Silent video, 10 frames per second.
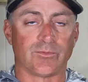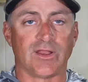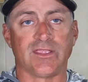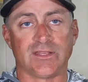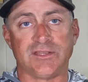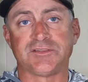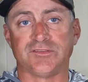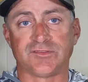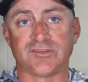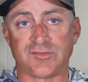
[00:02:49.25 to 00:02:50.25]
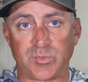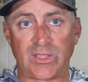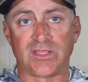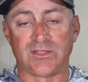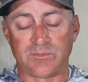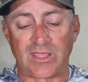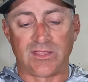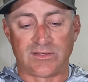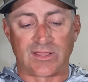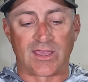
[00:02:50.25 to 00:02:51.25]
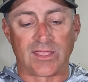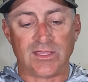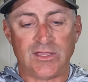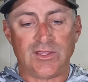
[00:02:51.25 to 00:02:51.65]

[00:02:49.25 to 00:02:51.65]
the right conditions to spin and mate and die.